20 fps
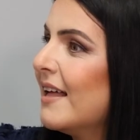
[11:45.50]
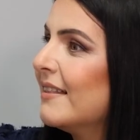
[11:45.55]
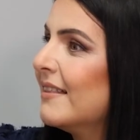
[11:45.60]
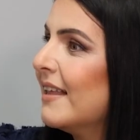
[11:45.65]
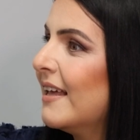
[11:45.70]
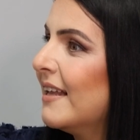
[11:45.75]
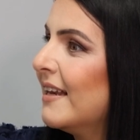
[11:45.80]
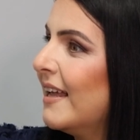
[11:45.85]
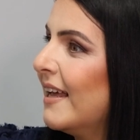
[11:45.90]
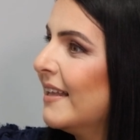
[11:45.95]
and
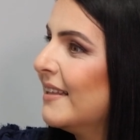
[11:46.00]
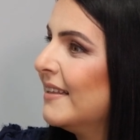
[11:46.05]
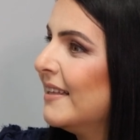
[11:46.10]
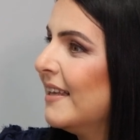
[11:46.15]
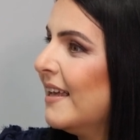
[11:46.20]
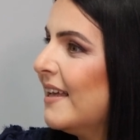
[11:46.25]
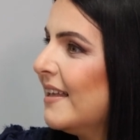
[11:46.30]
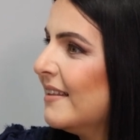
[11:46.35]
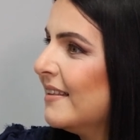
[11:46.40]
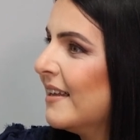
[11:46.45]
then at
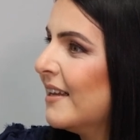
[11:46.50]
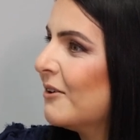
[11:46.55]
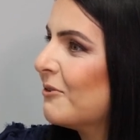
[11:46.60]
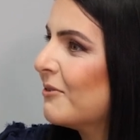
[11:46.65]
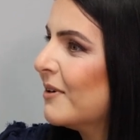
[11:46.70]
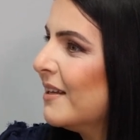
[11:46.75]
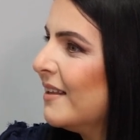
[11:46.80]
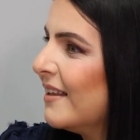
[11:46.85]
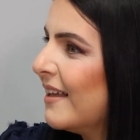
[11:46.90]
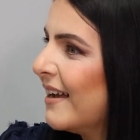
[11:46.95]
the end they
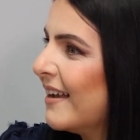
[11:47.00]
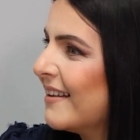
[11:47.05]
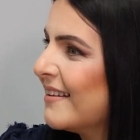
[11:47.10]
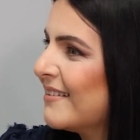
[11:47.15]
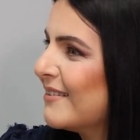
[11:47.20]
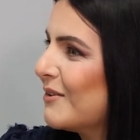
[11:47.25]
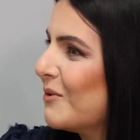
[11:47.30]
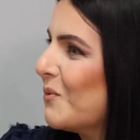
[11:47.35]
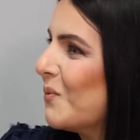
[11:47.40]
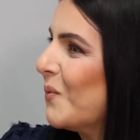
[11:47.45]

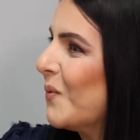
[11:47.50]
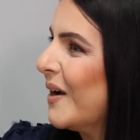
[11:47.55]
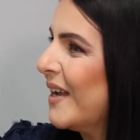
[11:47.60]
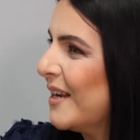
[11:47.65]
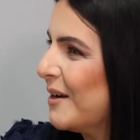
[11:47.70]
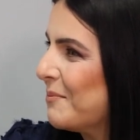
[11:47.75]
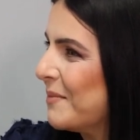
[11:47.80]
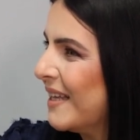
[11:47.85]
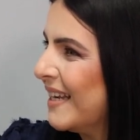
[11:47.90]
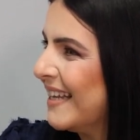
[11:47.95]
realize, wait
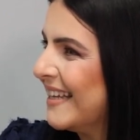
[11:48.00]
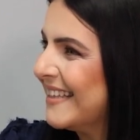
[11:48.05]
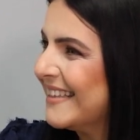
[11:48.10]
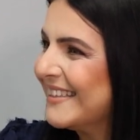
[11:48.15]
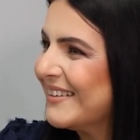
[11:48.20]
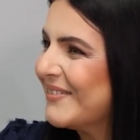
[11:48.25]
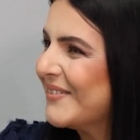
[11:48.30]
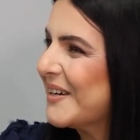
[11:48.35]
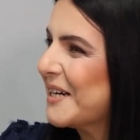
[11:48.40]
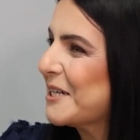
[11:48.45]
a minute,
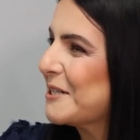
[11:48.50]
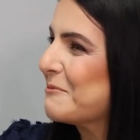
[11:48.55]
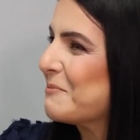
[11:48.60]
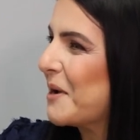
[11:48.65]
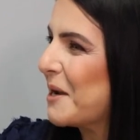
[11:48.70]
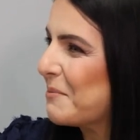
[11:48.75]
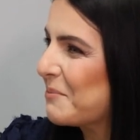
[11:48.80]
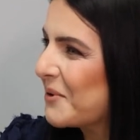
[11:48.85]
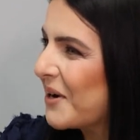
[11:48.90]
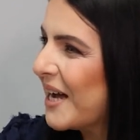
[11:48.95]
where is
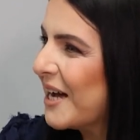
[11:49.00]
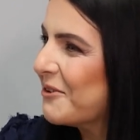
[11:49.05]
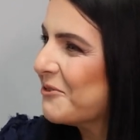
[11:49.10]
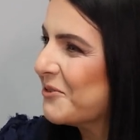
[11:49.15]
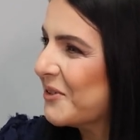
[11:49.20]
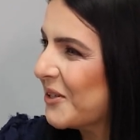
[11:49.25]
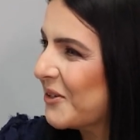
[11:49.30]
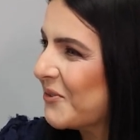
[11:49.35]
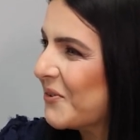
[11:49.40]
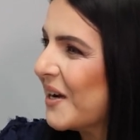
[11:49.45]
my
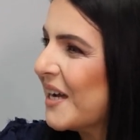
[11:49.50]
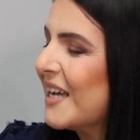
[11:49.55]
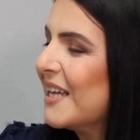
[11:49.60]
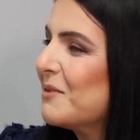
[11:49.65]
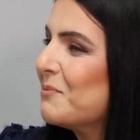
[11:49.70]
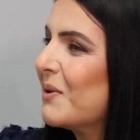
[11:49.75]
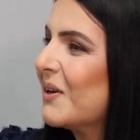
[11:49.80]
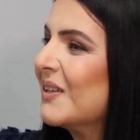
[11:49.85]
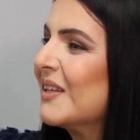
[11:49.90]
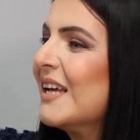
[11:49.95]
profit,
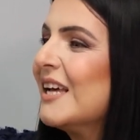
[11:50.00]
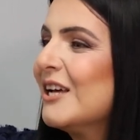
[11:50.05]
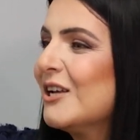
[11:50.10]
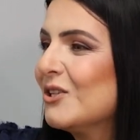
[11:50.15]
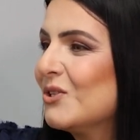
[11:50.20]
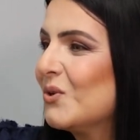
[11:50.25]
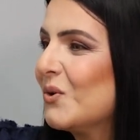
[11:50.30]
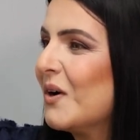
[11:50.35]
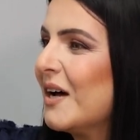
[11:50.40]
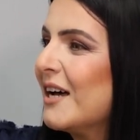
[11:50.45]
right? But
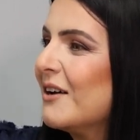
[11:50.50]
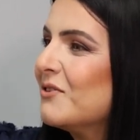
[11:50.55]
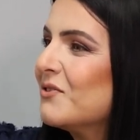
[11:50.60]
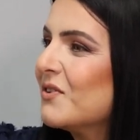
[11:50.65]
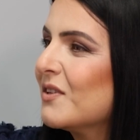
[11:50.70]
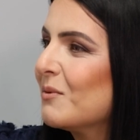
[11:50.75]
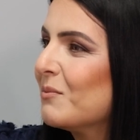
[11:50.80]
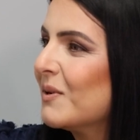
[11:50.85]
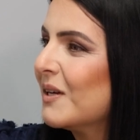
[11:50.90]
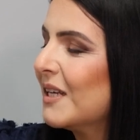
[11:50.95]
to have
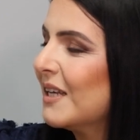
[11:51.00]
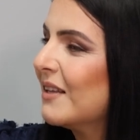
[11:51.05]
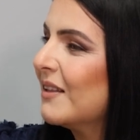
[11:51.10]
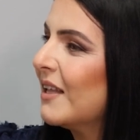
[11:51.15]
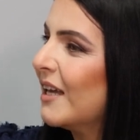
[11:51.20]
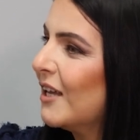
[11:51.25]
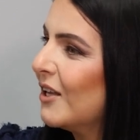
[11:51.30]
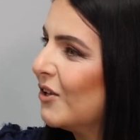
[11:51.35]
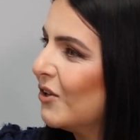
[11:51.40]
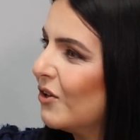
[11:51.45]
somebody
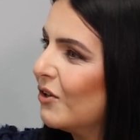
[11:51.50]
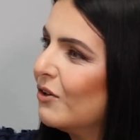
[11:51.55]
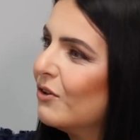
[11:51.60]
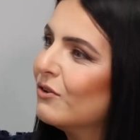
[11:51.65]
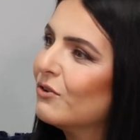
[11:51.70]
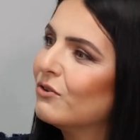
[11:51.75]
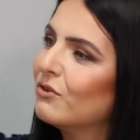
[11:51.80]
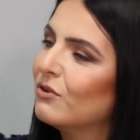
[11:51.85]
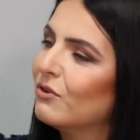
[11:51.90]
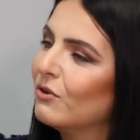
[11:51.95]
like
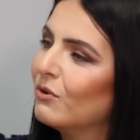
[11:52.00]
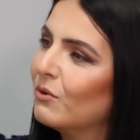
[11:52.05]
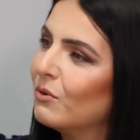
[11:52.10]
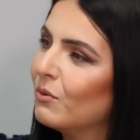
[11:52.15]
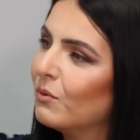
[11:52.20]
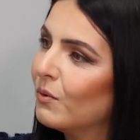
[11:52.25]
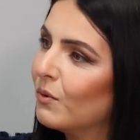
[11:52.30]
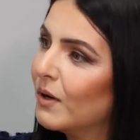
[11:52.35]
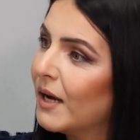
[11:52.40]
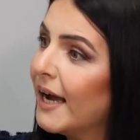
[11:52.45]
you
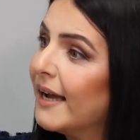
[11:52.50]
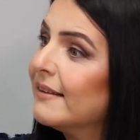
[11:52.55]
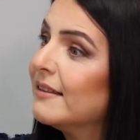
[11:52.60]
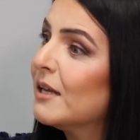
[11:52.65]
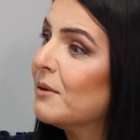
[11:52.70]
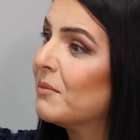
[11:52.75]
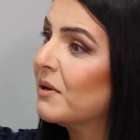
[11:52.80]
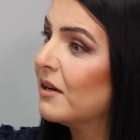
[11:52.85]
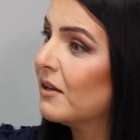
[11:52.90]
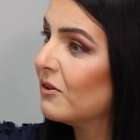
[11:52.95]
to guide
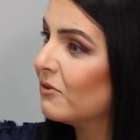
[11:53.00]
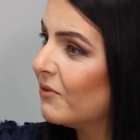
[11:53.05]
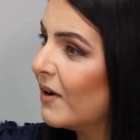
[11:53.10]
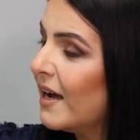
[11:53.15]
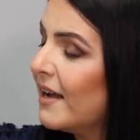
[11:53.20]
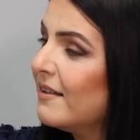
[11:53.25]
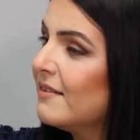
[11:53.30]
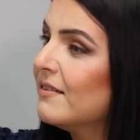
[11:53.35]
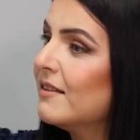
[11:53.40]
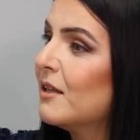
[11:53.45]
them and
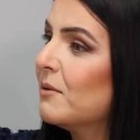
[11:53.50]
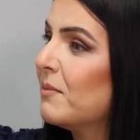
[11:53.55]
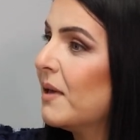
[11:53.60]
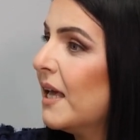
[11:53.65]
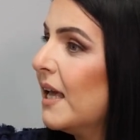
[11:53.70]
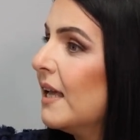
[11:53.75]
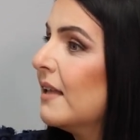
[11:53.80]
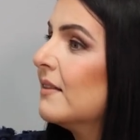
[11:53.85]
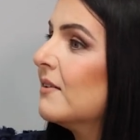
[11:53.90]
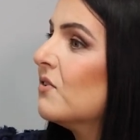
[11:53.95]
advise them,
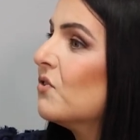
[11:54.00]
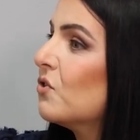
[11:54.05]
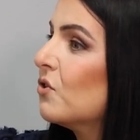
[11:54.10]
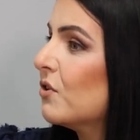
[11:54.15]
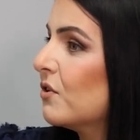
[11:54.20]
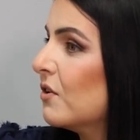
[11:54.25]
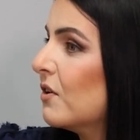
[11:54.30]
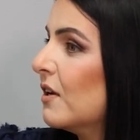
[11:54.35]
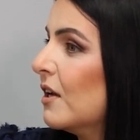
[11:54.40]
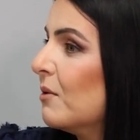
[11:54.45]
hey, these
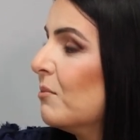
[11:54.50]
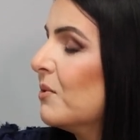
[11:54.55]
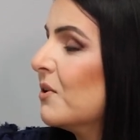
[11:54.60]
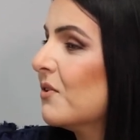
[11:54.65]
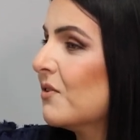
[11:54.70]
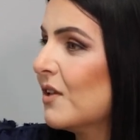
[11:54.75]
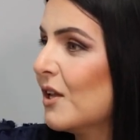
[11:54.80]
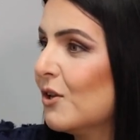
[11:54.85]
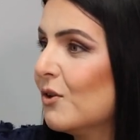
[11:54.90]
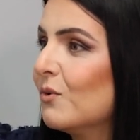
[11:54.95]
are the
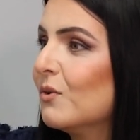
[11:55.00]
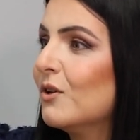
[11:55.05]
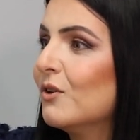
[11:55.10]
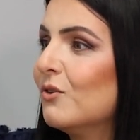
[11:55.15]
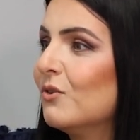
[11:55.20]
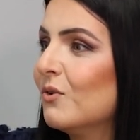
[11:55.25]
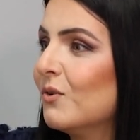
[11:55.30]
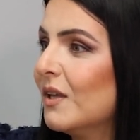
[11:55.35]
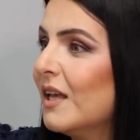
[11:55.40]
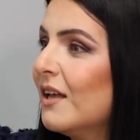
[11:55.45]
numbers that you
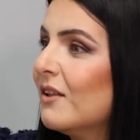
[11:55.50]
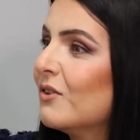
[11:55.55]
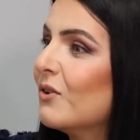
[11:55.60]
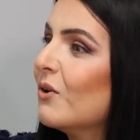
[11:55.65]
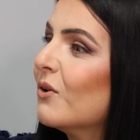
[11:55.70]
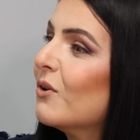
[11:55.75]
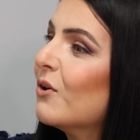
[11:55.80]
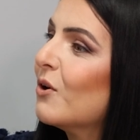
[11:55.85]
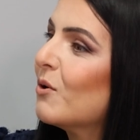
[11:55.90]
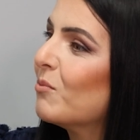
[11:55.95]
need to get,
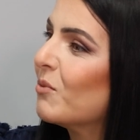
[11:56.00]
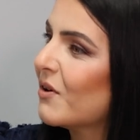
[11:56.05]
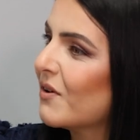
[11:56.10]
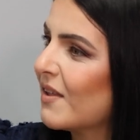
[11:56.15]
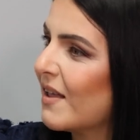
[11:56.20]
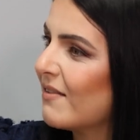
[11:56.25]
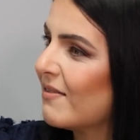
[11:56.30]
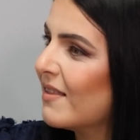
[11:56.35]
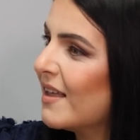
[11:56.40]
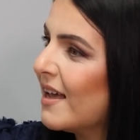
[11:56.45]
don't go more
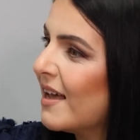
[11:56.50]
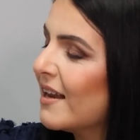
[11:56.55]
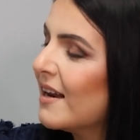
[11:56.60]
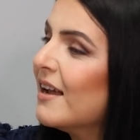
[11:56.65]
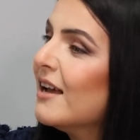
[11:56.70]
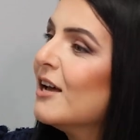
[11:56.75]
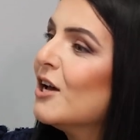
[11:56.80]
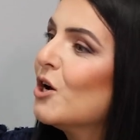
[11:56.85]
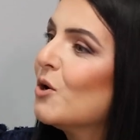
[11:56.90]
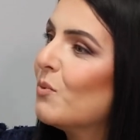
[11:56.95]
than that,
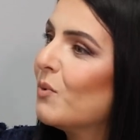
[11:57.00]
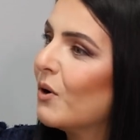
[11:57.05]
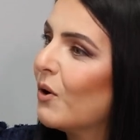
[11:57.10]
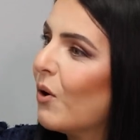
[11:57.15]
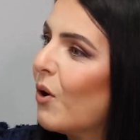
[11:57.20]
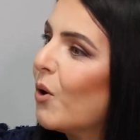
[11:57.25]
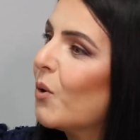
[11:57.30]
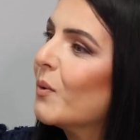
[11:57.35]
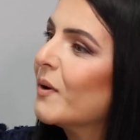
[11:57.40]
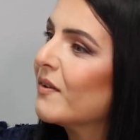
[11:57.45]
will
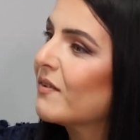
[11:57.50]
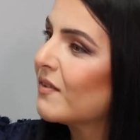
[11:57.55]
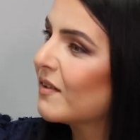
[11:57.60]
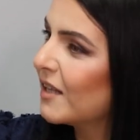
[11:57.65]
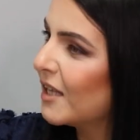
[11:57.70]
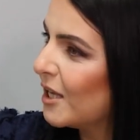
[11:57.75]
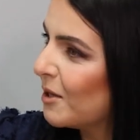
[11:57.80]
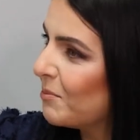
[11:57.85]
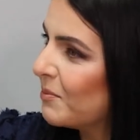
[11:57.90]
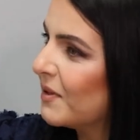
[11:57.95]
always
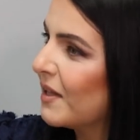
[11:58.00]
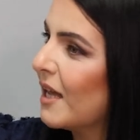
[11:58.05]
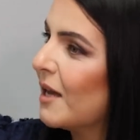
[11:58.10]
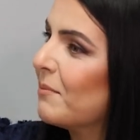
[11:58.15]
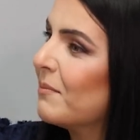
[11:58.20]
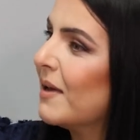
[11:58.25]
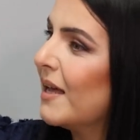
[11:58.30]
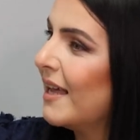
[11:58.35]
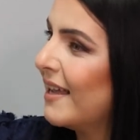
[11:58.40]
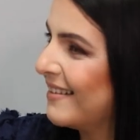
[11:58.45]
keep
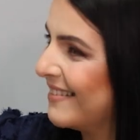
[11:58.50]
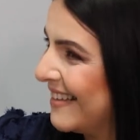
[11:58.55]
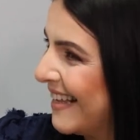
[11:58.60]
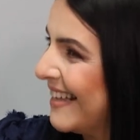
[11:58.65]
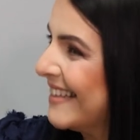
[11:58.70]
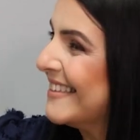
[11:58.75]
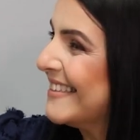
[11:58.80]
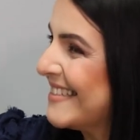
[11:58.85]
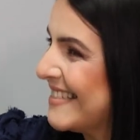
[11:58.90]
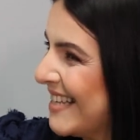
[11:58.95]
them at
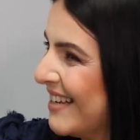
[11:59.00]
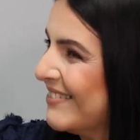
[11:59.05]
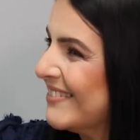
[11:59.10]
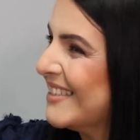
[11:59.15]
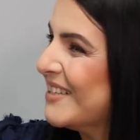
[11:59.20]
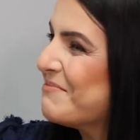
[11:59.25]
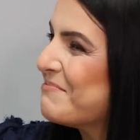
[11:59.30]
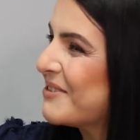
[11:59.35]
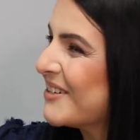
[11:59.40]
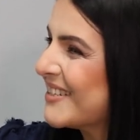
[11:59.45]
that
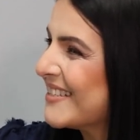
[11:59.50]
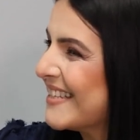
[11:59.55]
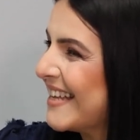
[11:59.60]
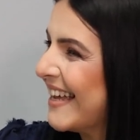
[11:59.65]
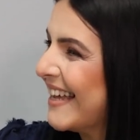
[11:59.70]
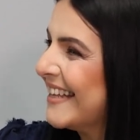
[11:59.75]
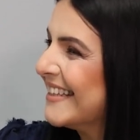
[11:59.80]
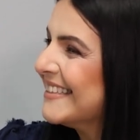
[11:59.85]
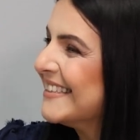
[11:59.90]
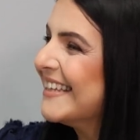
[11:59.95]

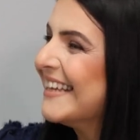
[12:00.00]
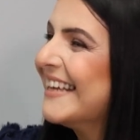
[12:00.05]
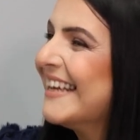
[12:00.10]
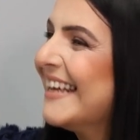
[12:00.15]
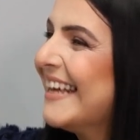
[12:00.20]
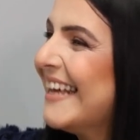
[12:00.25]
70%